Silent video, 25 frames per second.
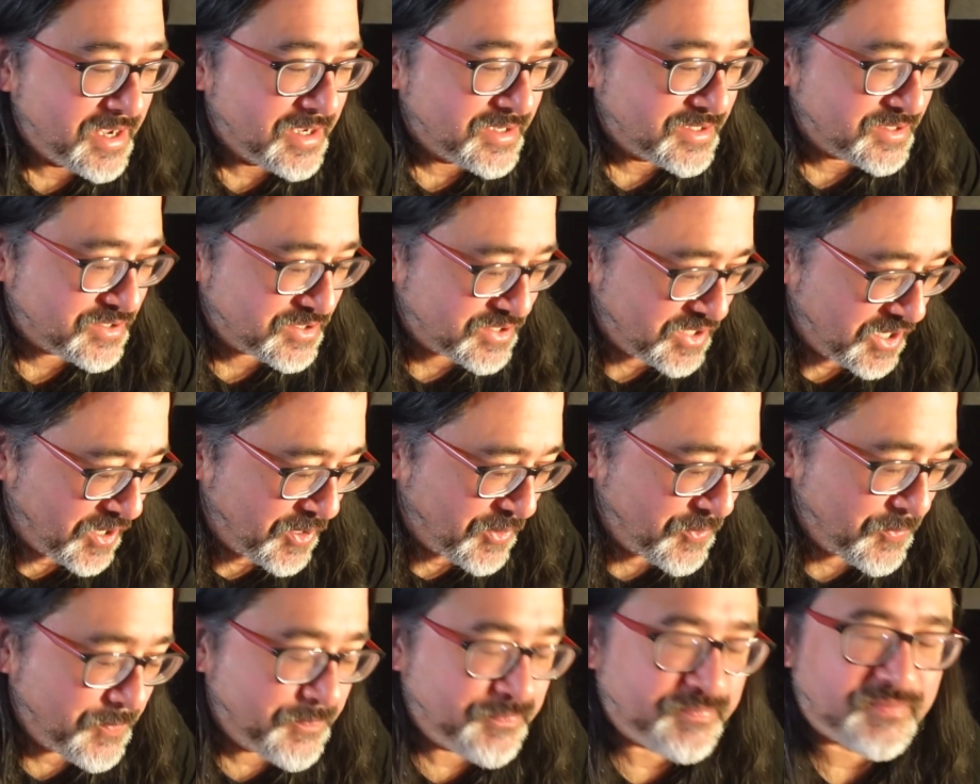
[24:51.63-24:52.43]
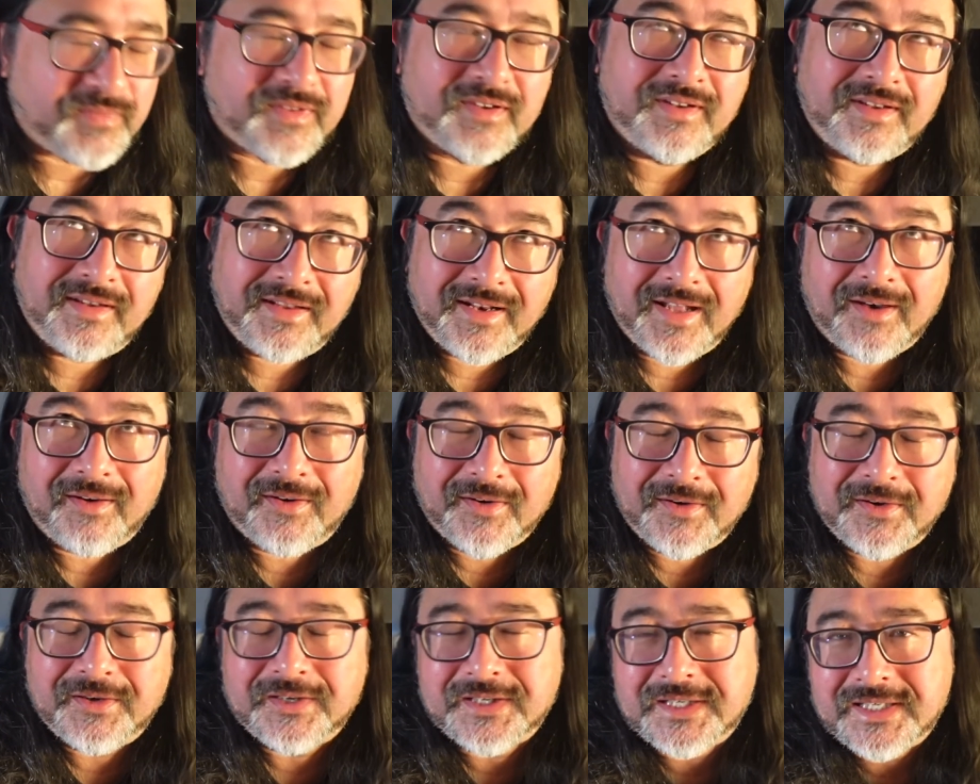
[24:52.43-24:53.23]
So, you know,
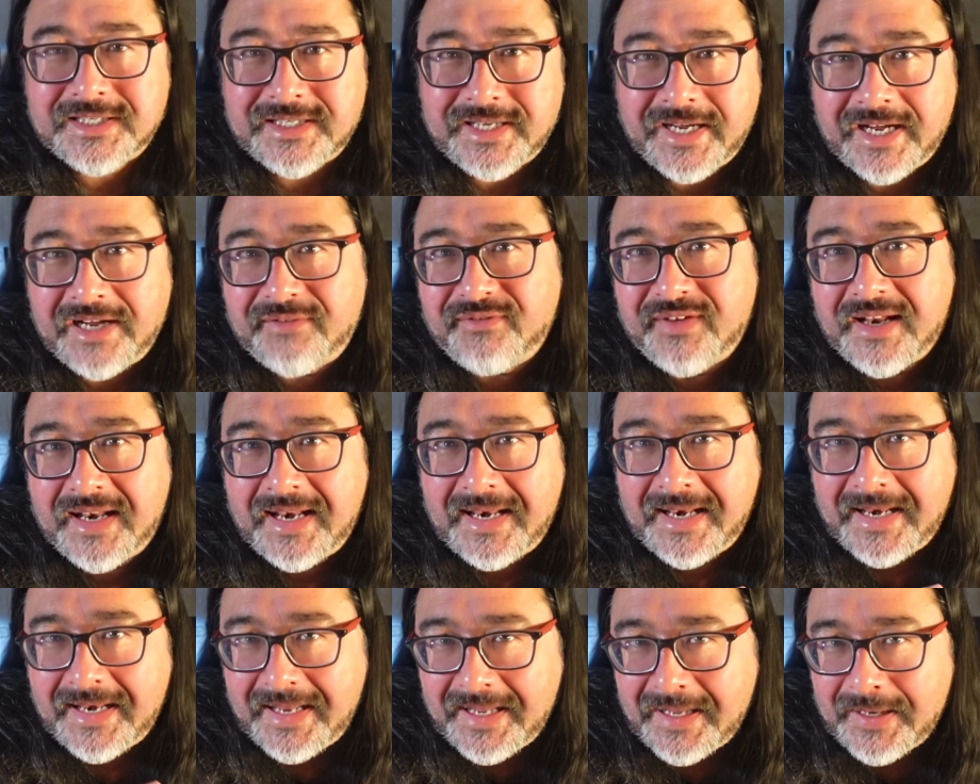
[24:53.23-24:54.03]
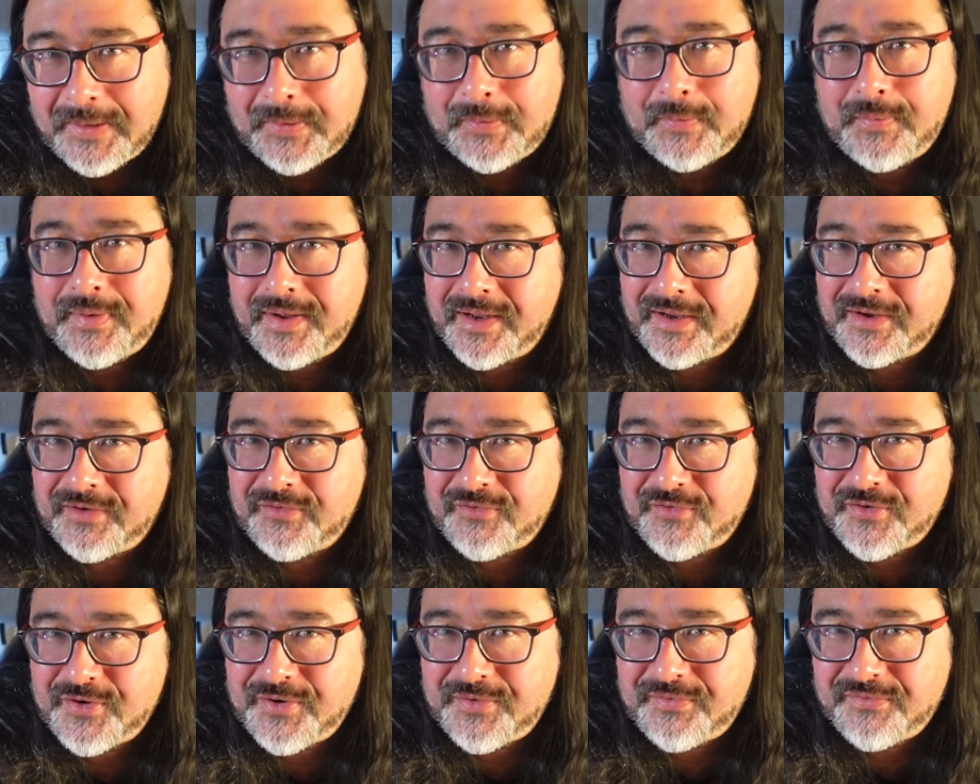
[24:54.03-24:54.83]
I've got to save a little bit
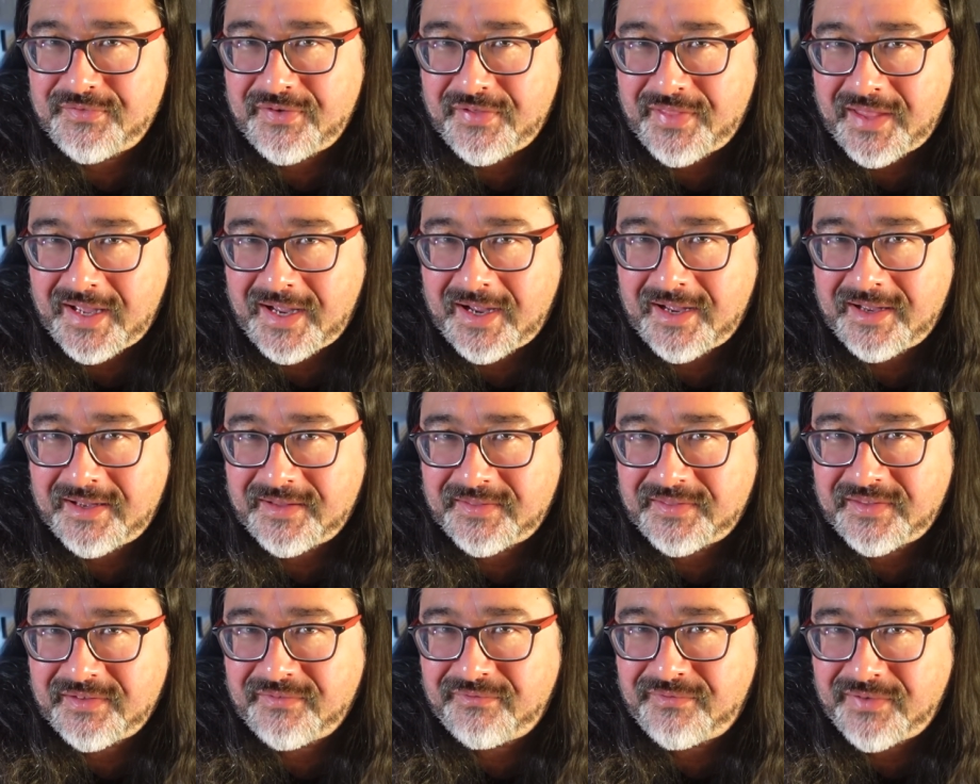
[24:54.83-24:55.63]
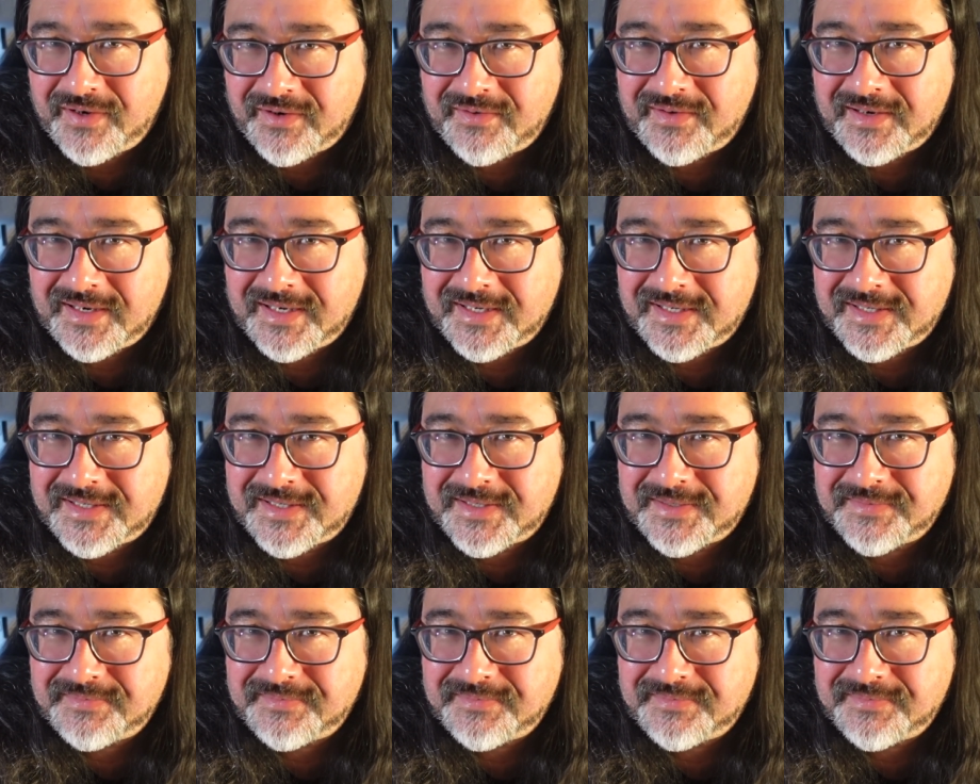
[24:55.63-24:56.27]
of room for that at the very least.